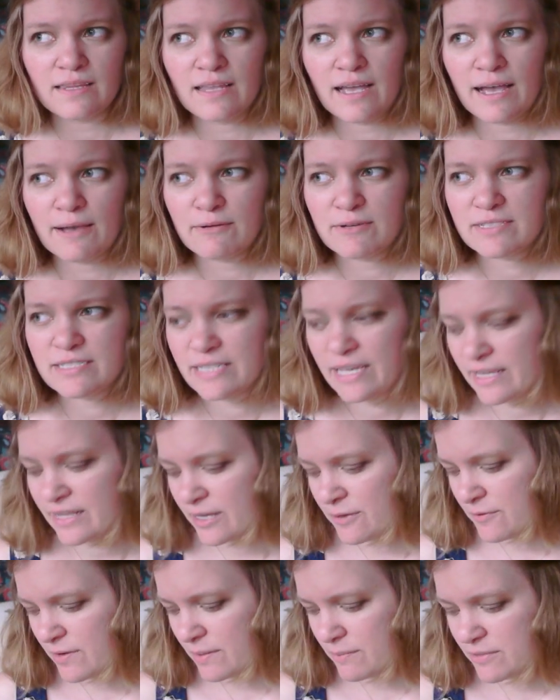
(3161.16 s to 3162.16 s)
I would say
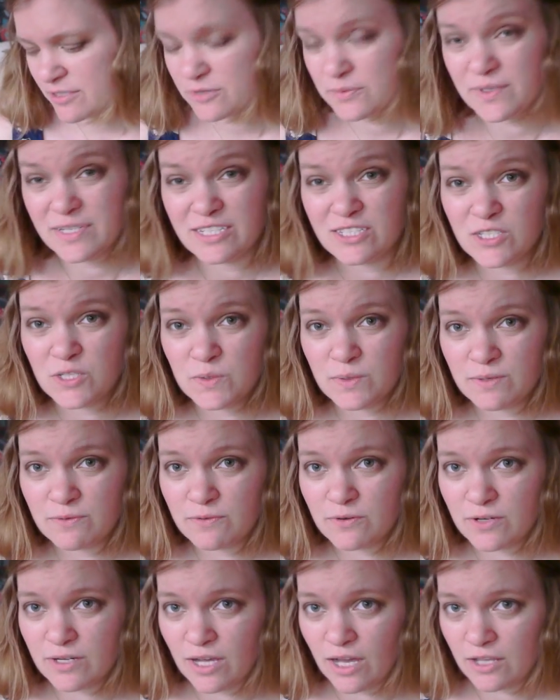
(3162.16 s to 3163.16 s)
they run between $2 and
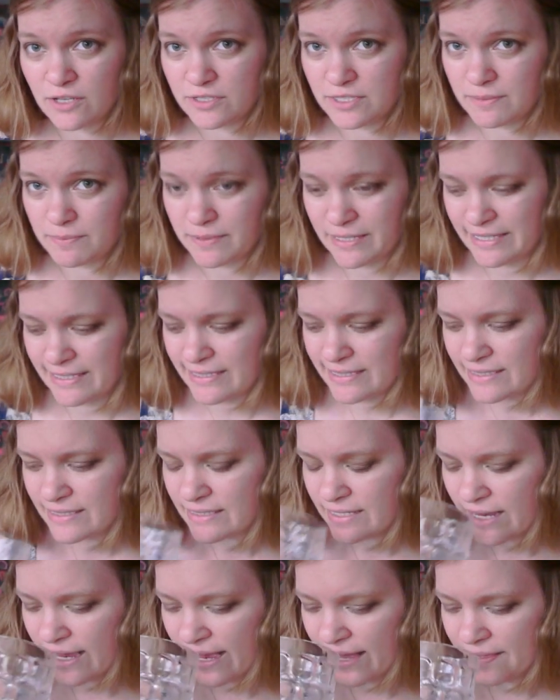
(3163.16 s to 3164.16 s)
$4 a piece.
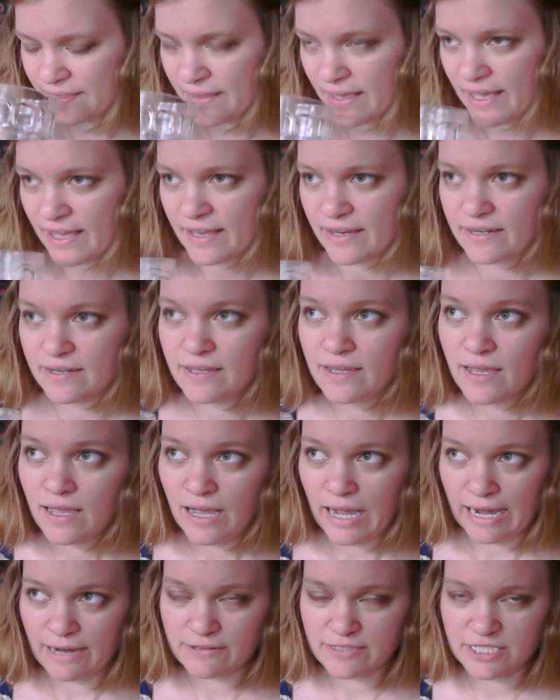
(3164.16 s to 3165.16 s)
And then
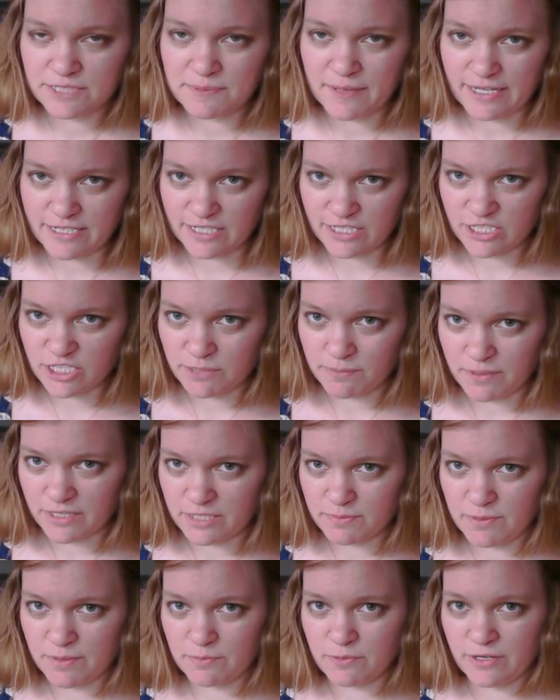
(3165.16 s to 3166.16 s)
I was expecting shipping
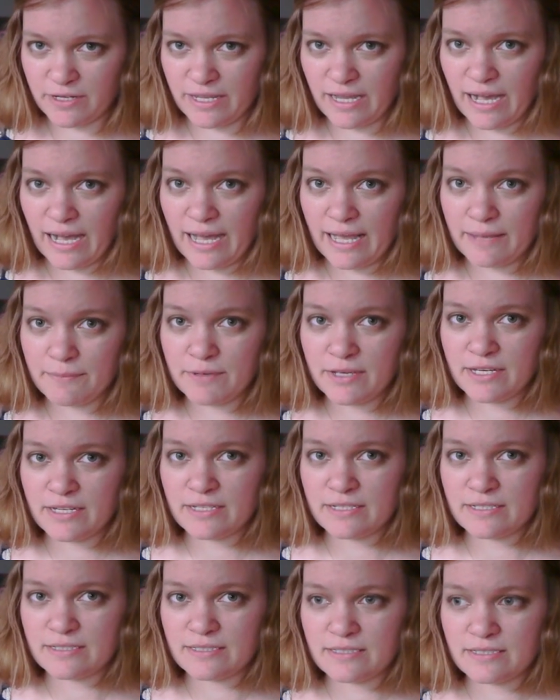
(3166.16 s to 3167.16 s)
to be pretty high
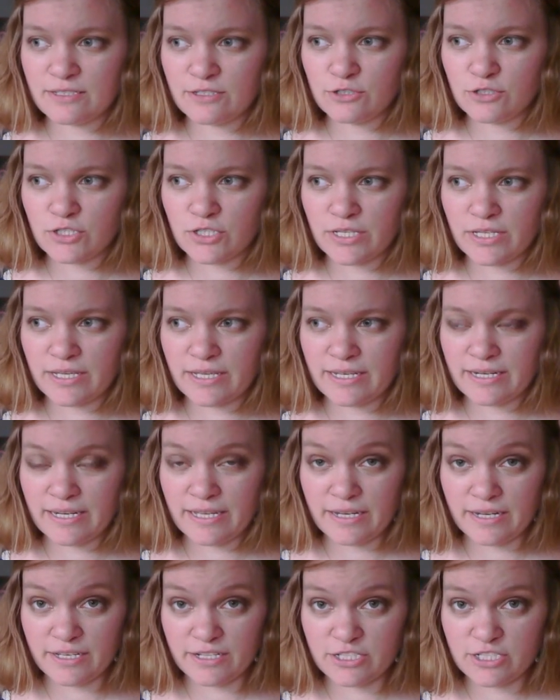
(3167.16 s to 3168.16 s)
because usually
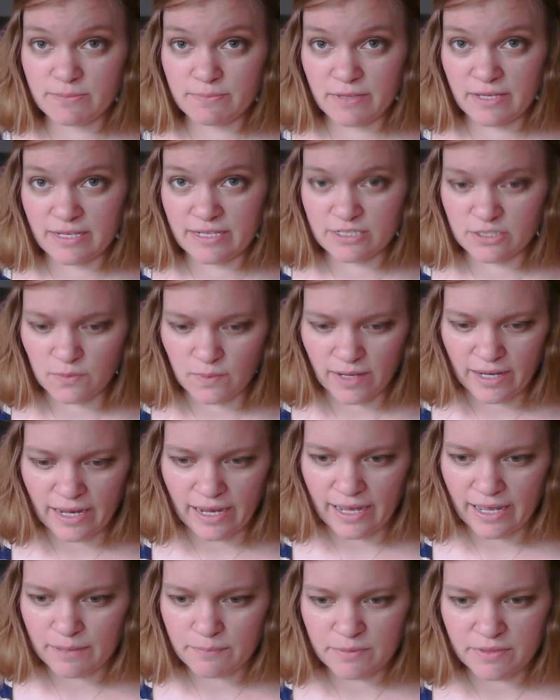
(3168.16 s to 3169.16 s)
Canadian shipping is quite
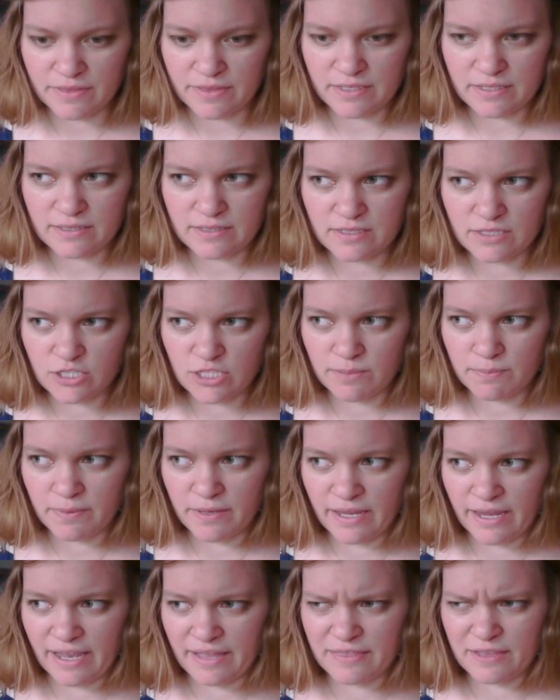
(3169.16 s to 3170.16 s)
high, but this
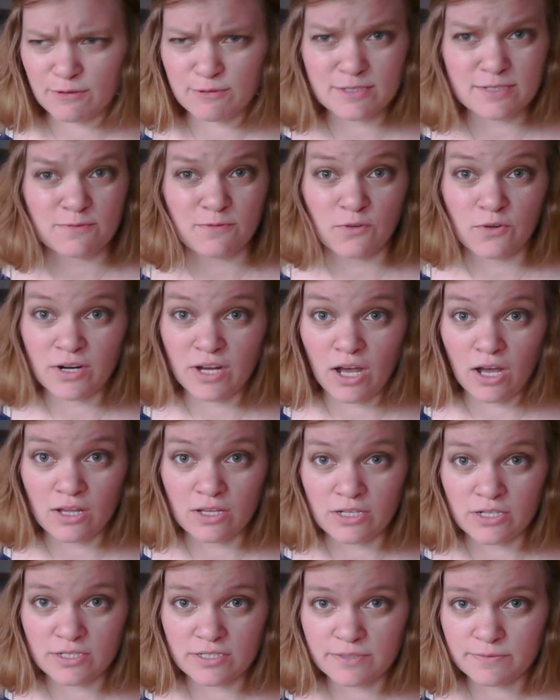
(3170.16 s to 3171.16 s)
shipping I think was
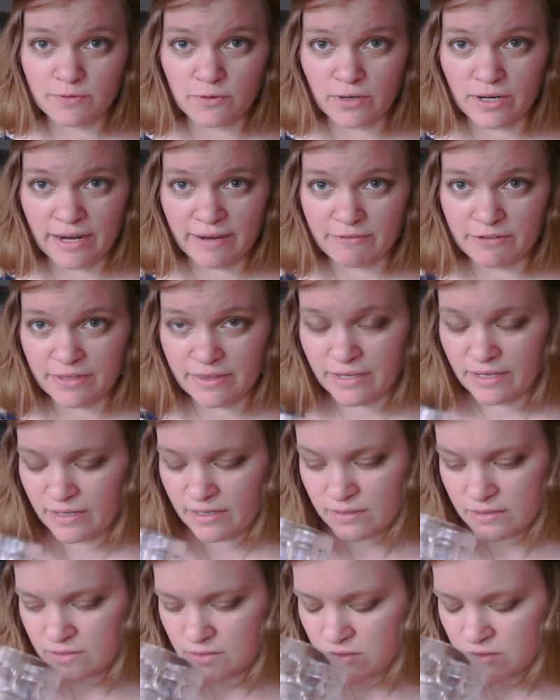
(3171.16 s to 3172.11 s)
$4 for everything.